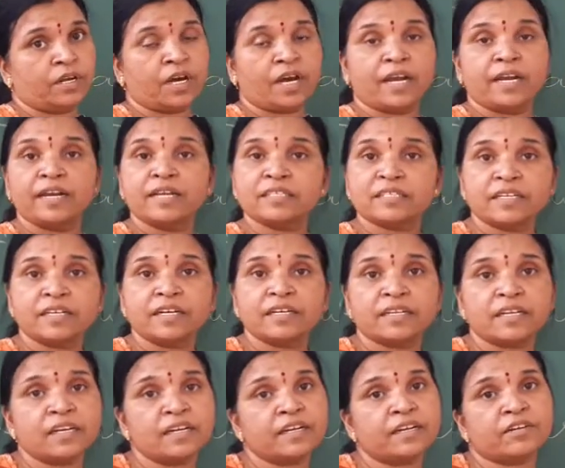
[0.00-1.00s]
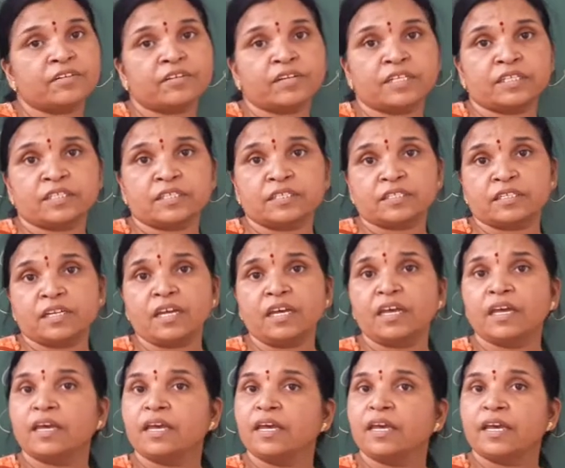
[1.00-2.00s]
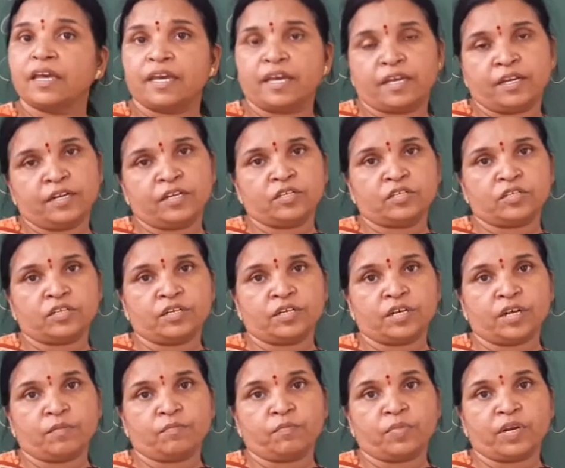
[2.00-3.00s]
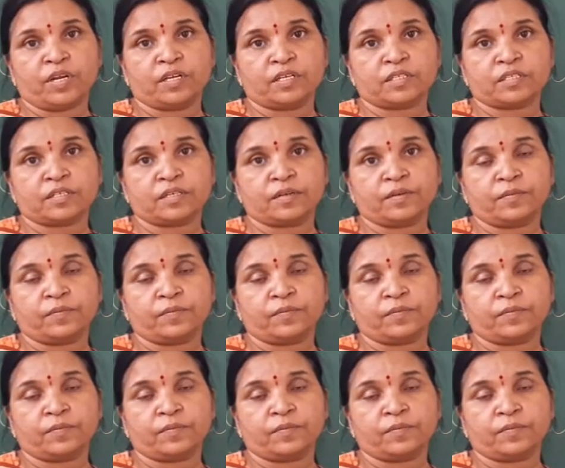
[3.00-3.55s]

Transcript: unless and until it reaches the ignition temperature.